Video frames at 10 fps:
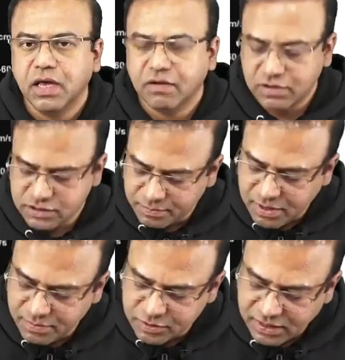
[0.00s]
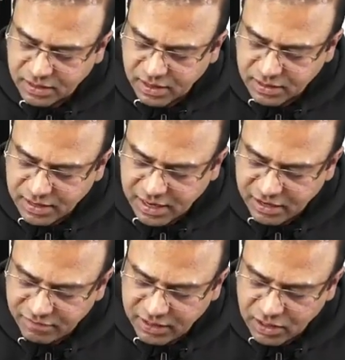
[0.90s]
if the septum has been cut, the
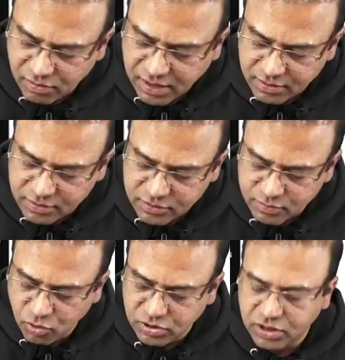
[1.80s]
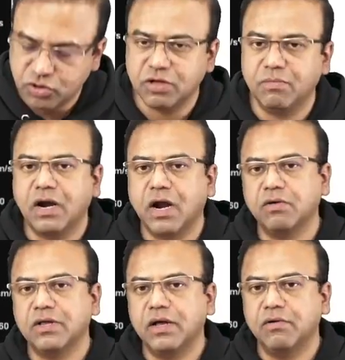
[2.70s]
LV now can smoothly throw the blood out
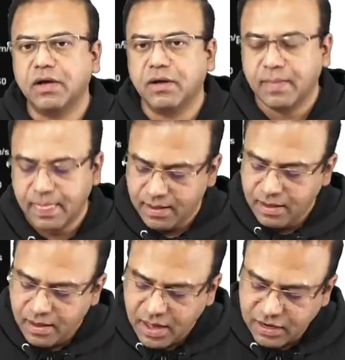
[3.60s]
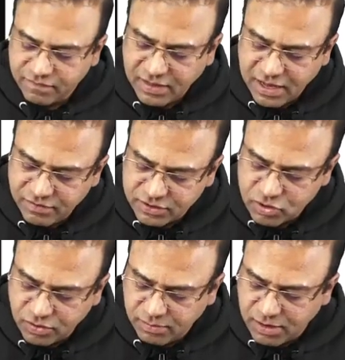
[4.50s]
in the aorta. And if the LV is
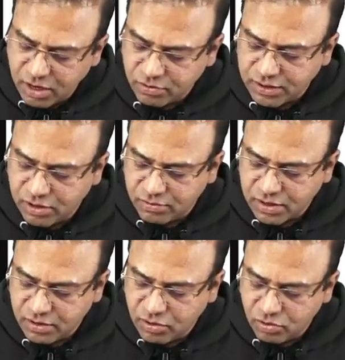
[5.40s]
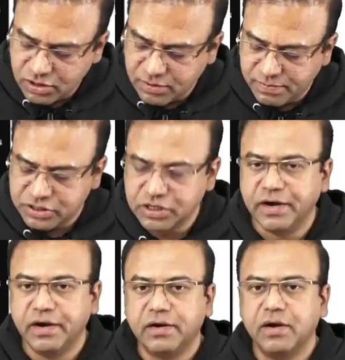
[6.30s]
throwing the blood out in the aorta, notice the pressure
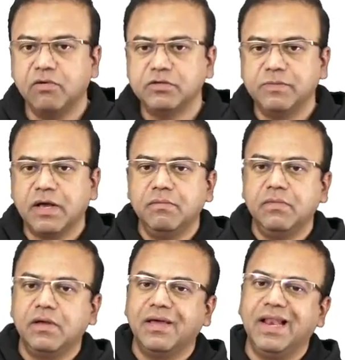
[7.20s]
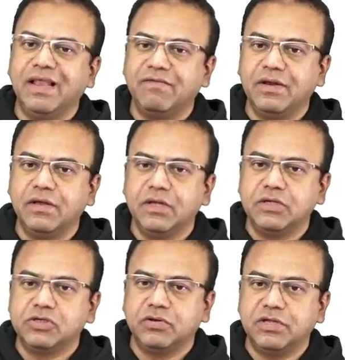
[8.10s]
gradient now has become 11.
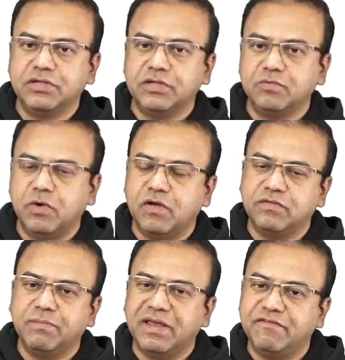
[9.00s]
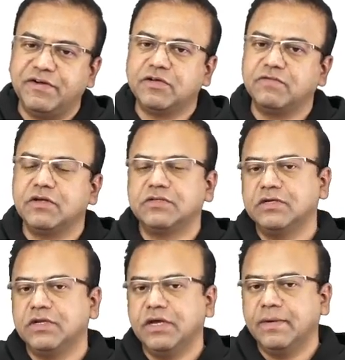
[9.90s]
So this is one of the benefits of the
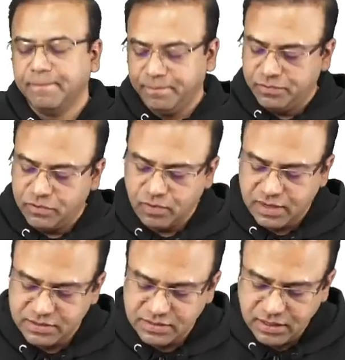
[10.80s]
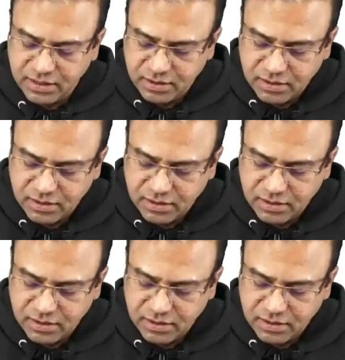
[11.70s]
surgery. You can see